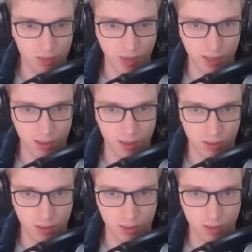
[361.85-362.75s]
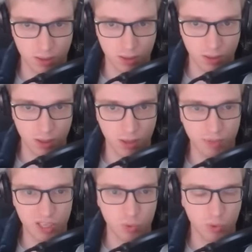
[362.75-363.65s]
Well.
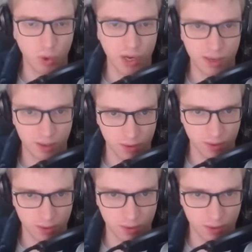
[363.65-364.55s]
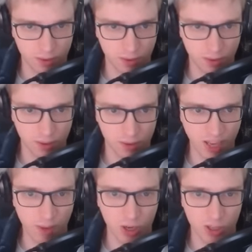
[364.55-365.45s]
Mixed with what?
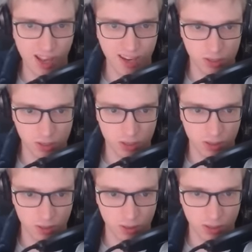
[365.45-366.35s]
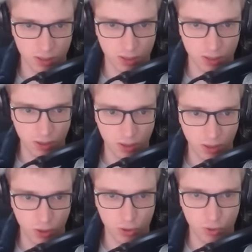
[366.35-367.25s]
Chemical X.
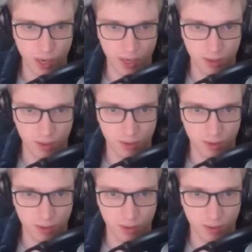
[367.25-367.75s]
Earthquake.